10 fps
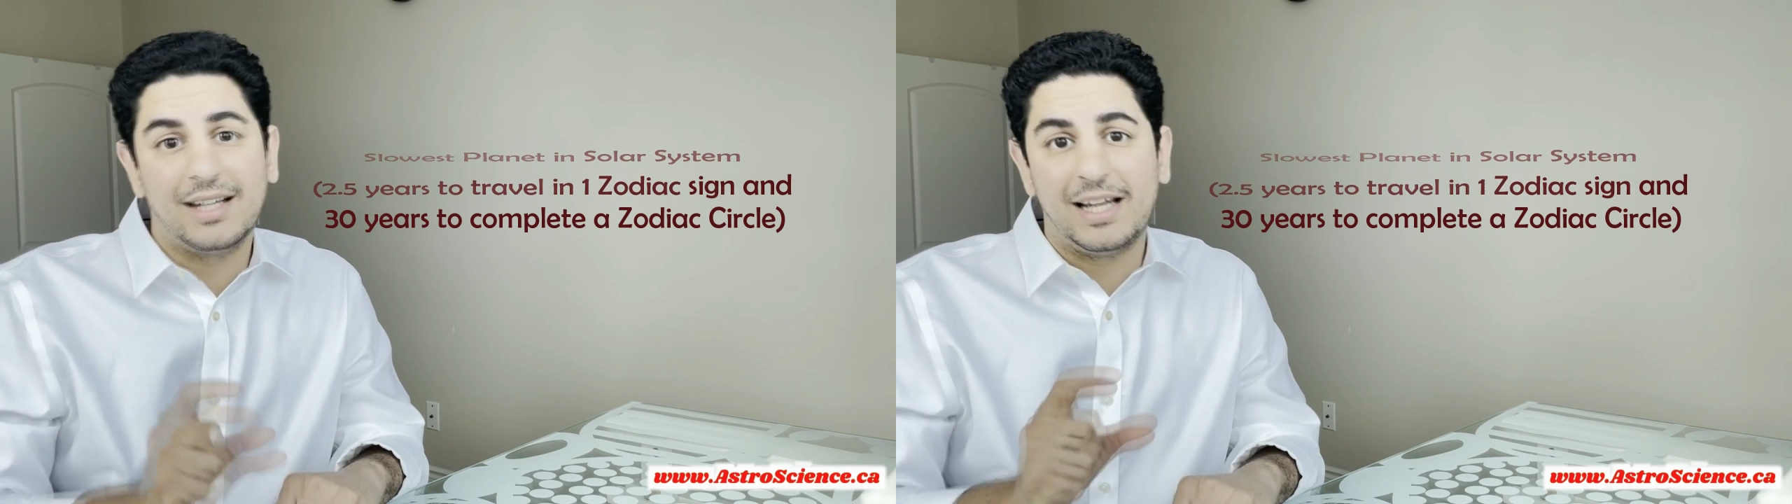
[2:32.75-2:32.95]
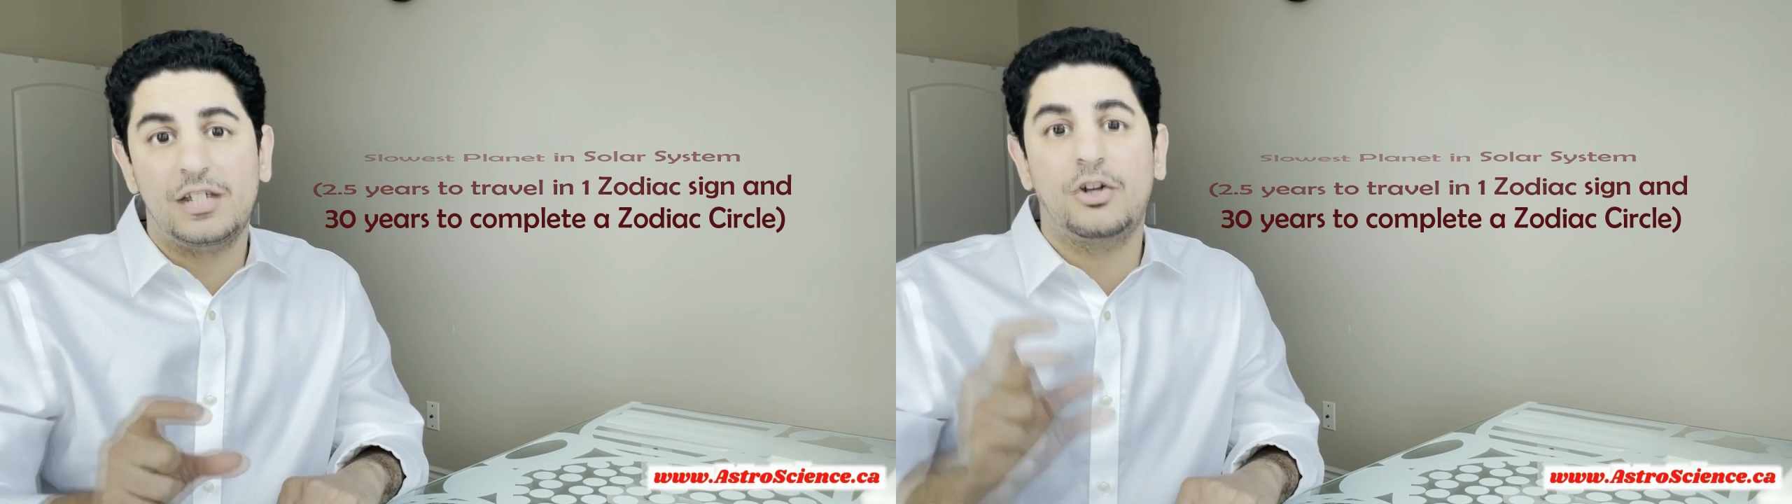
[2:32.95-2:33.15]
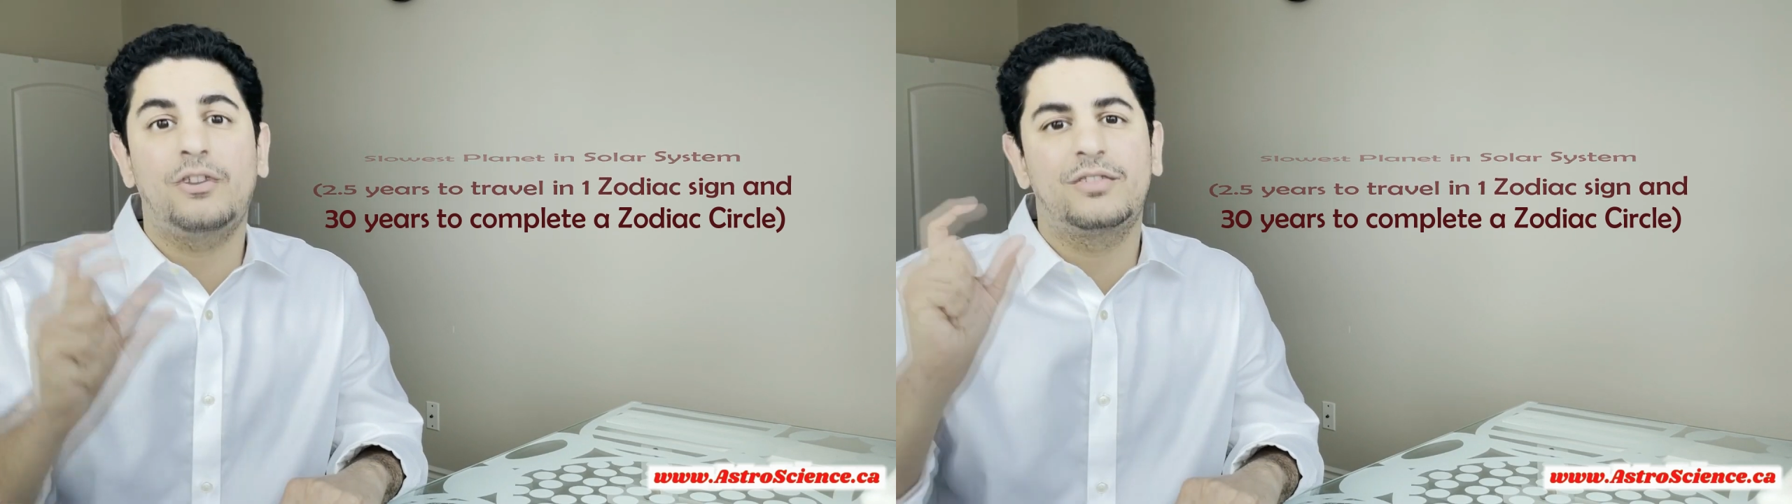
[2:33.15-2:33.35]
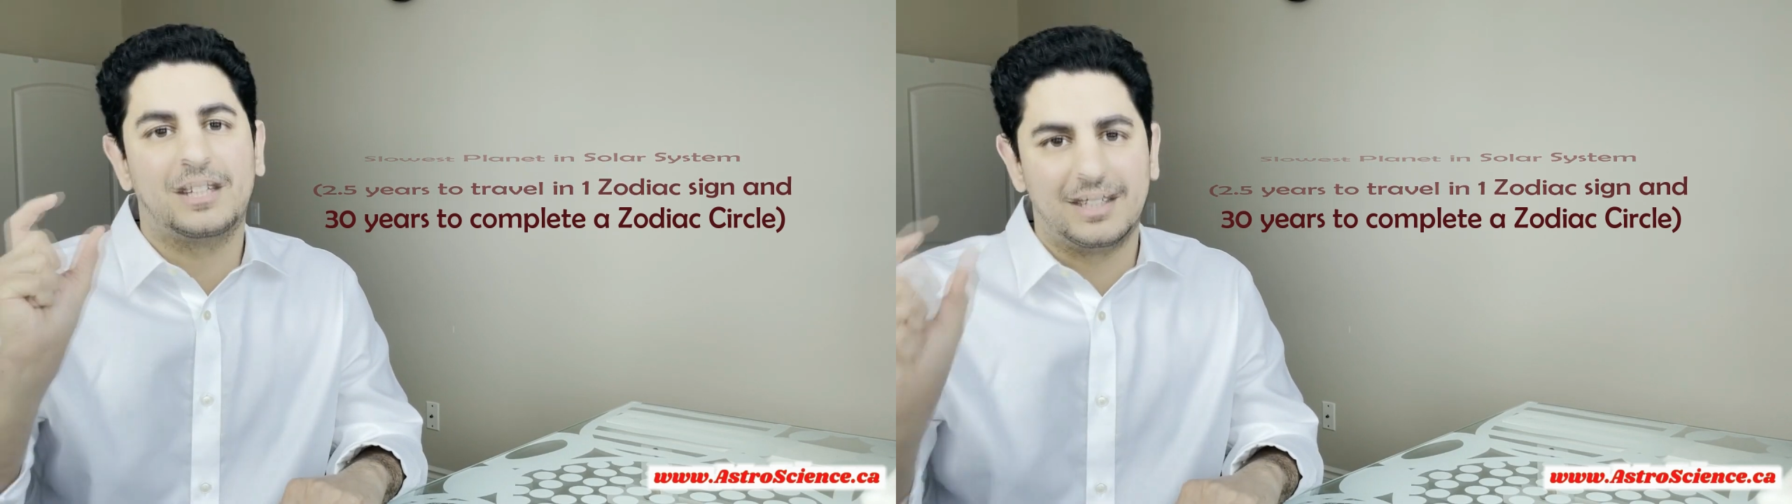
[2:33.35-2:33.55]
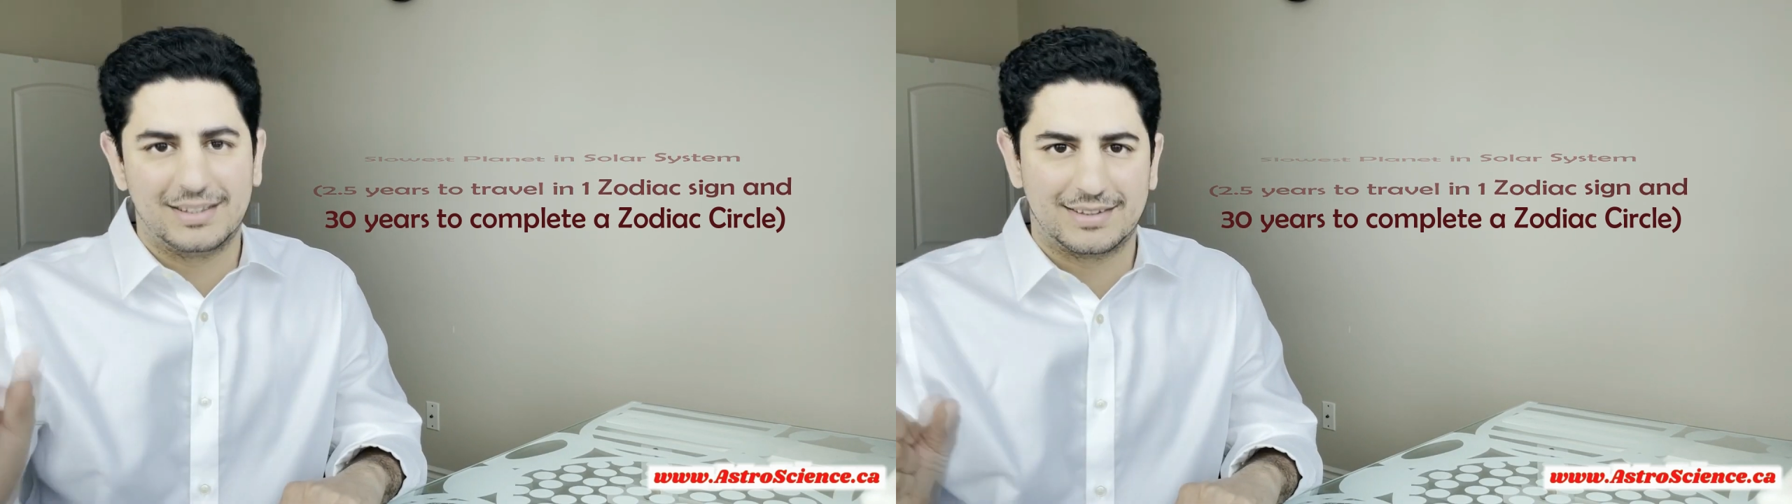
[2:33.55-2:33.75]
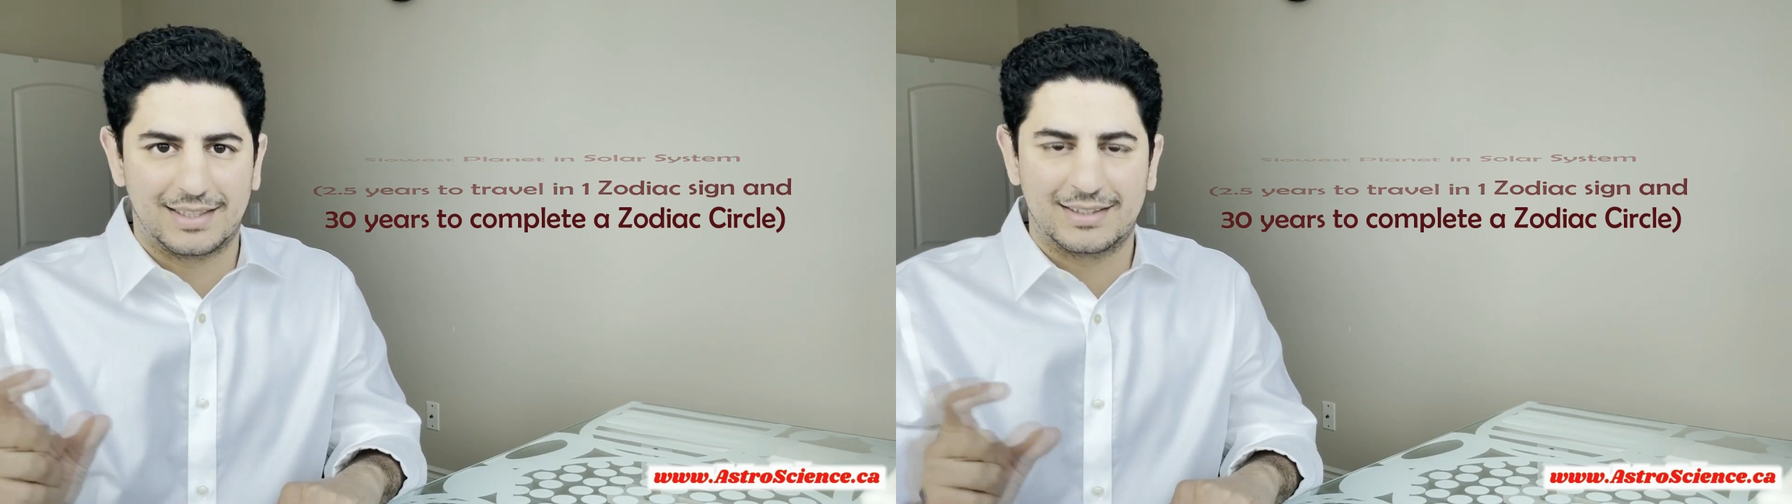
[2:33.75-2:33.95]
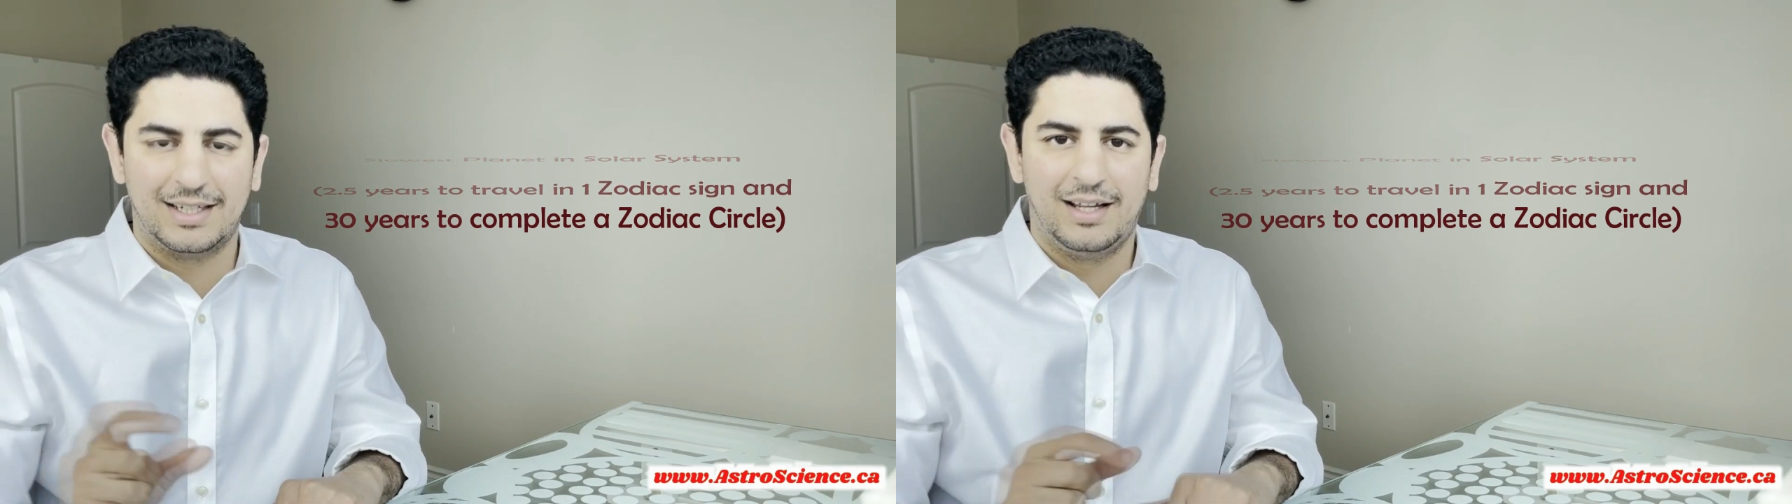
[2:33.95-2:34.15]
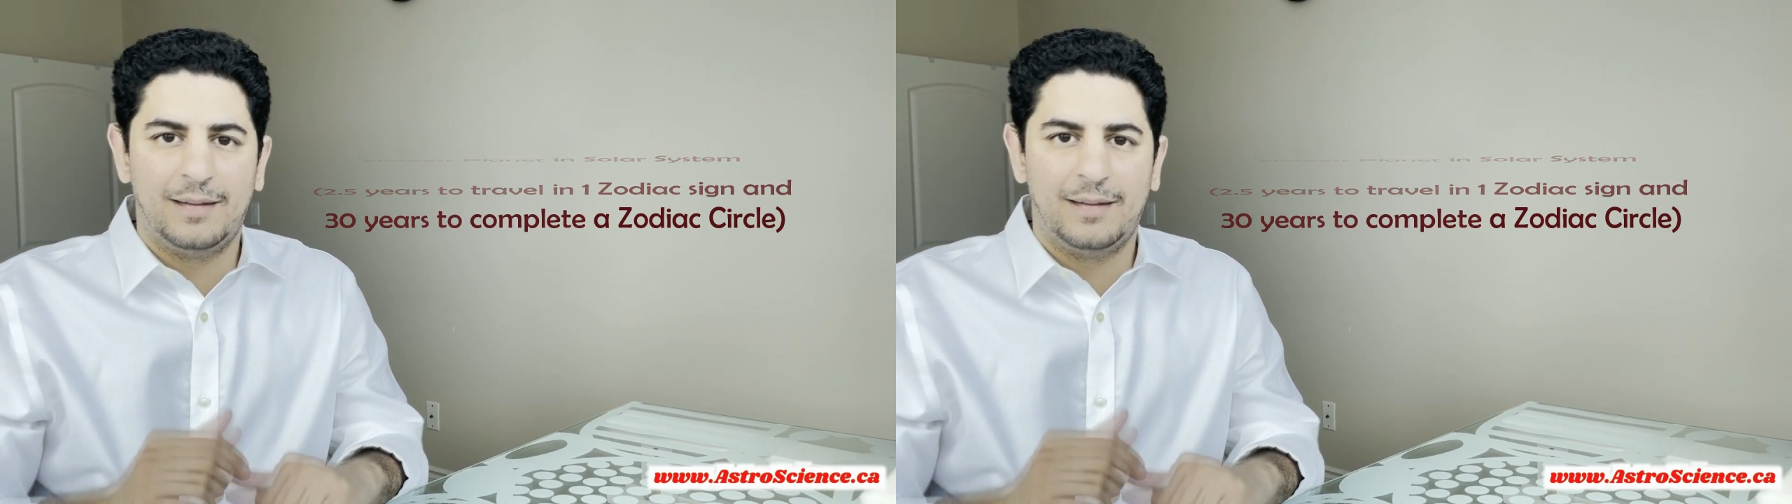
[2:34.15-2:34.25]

the age of 36.